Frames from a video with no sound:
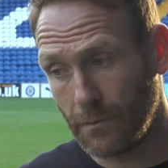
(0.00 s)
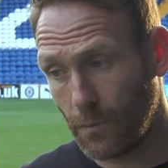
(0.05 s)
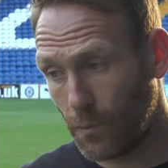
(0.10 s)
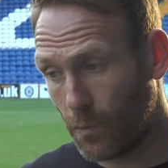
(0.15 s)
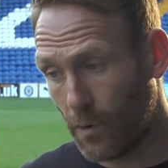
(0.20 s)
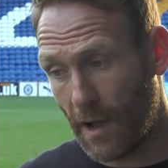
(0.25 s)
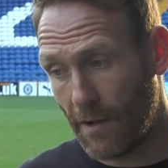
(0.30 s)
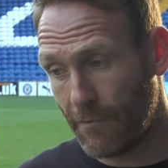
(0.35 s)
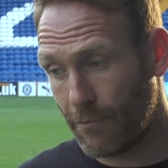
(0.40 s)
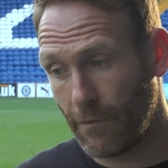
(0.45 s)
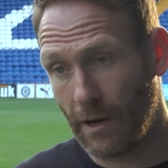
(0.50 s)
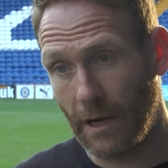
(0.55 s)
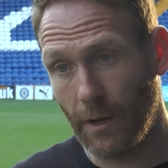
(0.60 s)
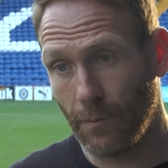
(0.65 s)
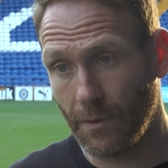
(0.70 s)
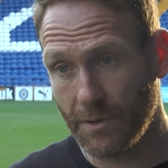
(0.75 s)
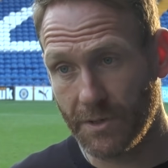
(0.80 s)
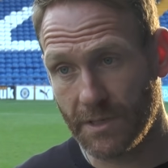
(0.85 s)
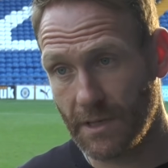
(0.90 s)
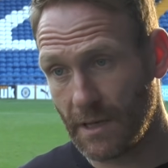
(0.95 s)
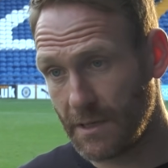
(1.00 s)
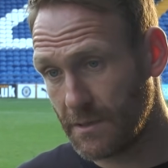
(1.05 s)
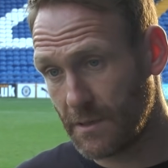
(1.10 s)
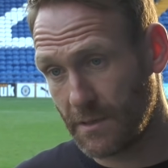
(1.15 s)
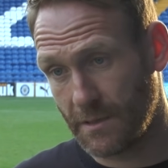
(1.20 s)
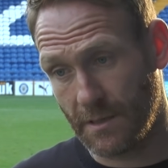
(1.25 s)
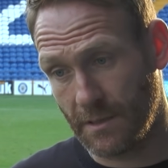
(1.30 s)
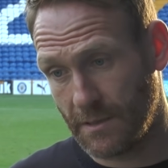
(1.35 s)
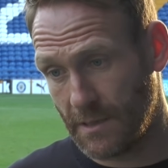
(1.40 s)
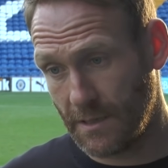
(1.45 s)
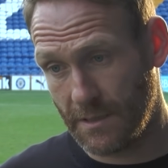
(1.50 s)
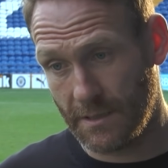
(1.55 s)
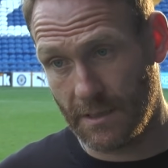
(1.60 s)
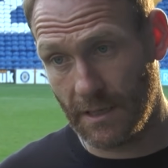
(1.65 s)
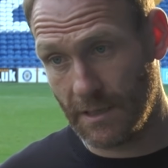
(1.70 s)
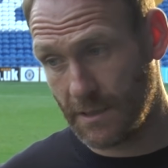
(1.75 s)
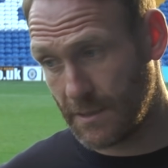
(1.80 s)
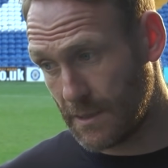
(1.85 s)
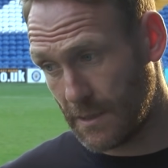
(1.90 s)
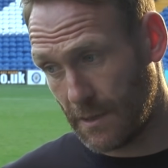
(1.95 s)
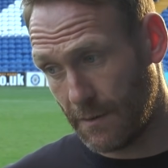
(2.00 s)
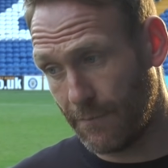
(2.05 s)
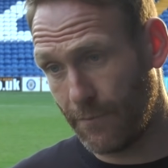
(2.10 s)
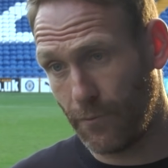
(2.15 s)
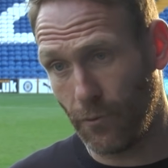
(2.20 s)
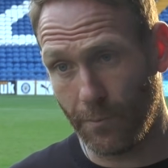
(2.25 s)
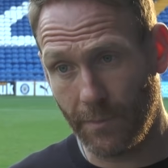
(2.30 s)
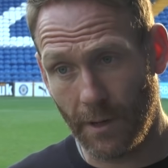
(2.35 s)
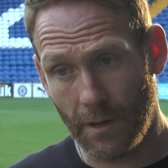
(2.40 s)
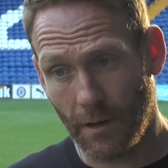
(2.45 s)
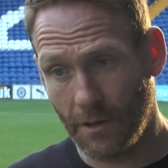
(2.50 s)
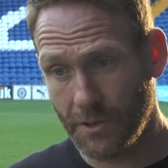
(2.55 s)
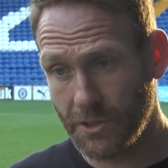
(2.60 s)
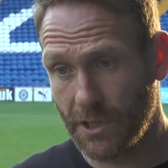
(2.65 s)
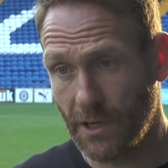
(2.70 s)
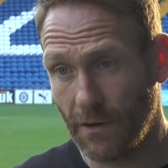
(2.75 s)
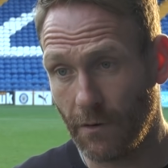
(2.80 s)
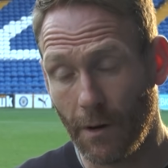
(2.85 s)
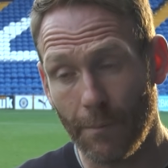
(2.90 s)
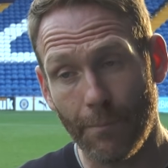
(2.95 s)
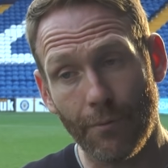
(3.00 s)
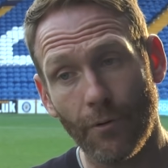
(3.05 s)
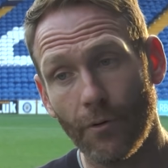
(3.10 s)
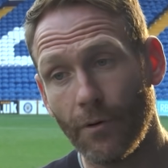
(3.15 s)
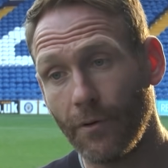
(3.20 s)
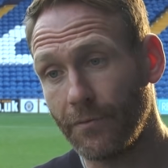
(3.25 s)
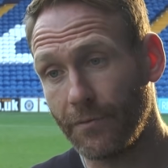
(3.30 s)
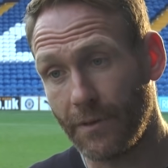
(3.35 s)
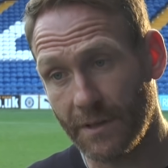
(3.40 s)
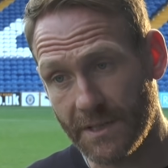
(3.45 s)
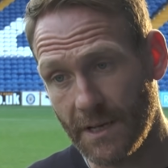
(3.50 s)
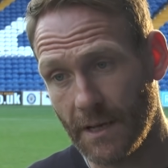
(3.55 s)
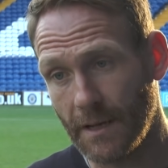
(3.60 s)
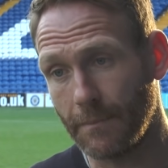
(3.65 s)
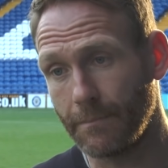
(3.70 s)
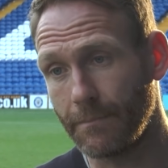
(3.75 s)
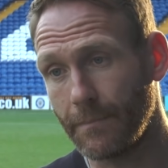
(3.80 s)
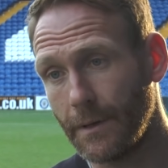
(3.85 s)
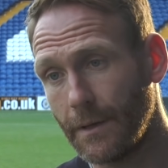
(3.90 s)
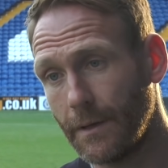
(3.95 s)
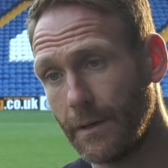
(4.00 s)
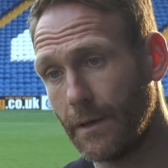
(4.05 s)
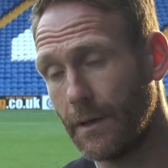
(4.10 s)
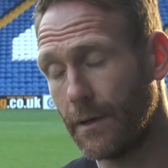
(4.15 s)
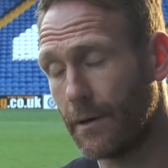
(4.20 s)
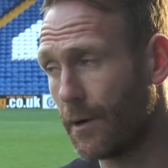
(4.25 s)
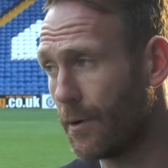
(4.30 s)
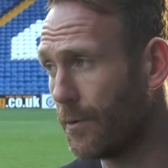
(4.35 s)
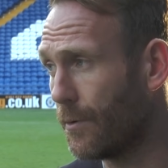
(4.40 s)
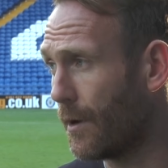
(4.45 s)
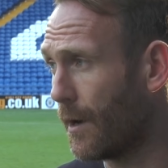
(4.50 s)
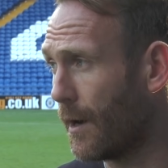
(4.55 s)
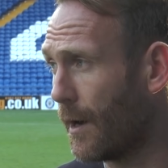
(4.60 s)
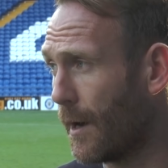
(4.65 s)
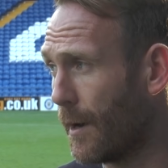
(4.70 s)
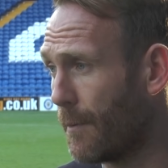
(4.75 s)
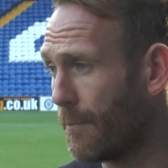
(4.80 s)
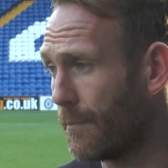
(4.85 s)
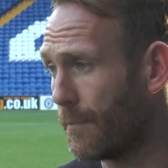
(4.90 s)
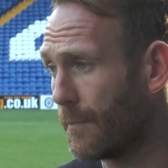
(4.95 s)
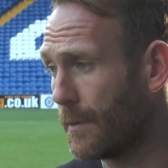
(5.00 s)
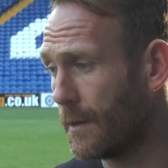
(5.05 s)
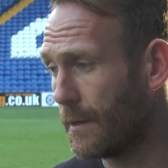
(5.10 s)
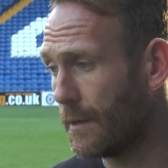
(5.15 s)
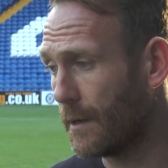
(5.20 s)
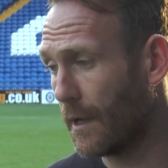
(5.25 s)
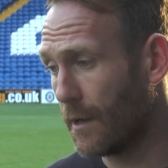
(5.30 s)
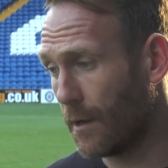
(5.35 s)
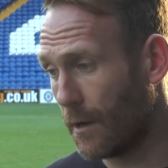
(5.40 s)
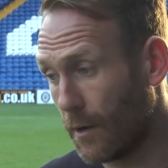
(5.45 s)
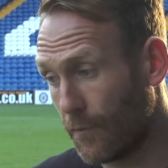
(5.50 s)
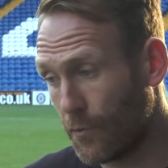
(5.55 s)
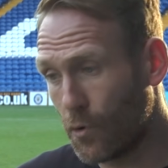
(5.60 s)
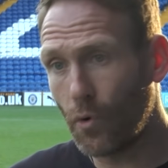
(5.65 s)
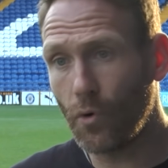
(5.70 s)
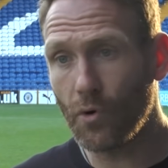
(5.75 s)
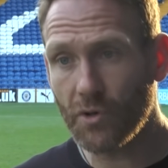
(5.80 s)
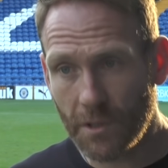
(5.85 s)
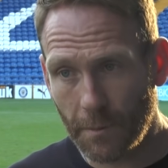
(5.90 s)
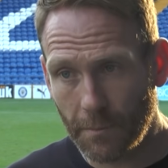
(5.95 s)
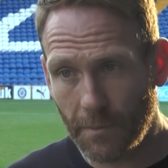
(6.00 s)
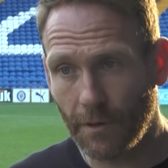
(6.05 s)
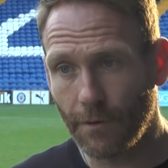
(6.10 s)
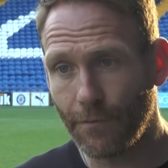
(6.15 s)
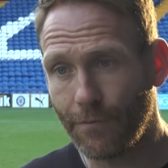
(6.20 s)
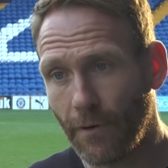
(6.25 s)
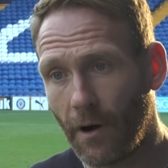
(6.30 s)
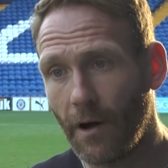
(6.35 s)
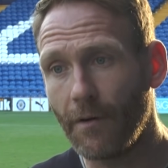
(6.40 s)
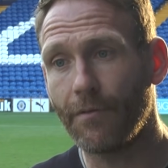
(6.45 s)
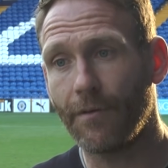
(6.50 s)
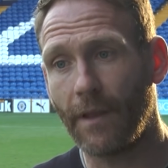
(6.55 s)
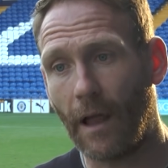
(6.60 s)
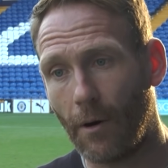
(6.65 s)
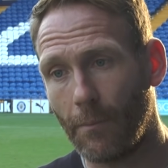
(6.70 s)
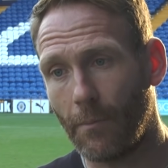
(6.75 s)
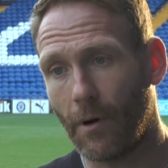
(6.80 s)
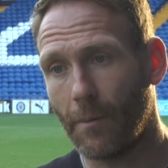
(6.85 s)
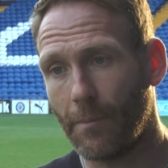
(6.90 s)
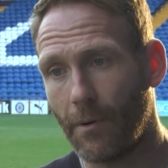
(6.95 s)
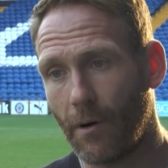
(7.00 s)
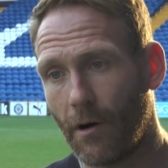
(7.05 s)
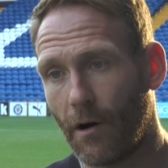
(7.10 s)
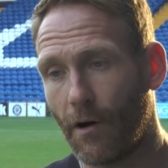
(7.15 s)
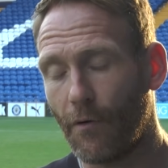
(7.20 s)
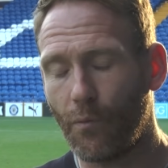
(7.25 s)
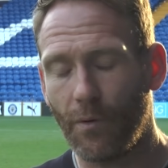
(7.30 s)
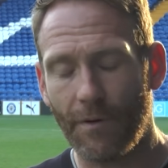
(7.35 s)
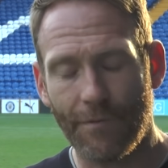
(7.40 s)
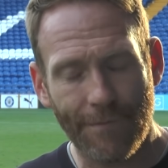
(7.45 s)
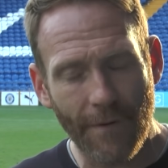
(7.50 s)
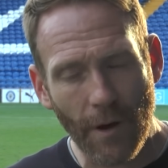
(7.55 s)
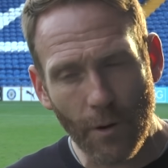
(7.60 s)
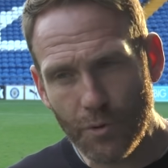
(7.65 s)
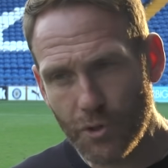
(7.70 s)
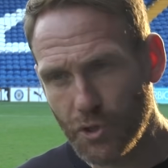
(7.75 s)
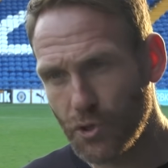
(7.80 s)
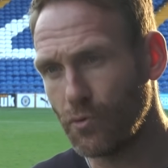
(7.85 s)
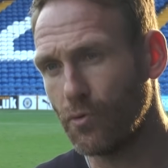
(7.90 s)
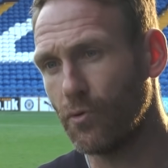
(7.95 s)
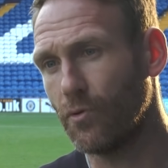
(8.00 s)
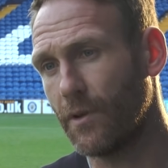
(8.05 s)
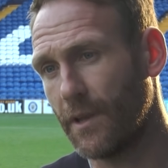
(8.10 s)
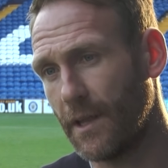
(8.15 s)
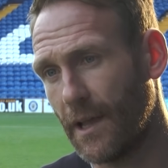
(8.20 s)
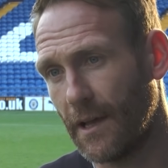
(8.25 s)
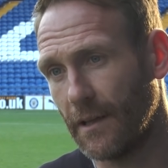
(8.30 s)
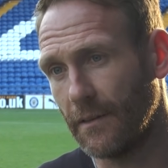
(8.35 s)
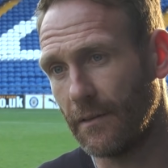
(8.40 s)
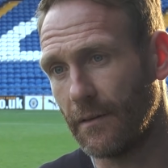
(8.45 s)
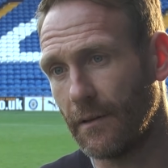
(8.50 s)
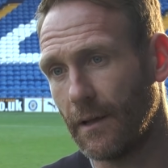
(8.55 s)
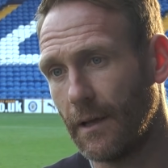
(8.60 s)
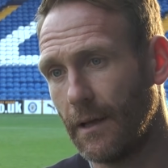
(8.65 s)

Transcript: Whatever anyone says, the statistics inform me last year, I improved the team, you know. And of course I'm going to fight for that on my behalf. We fell short at the end.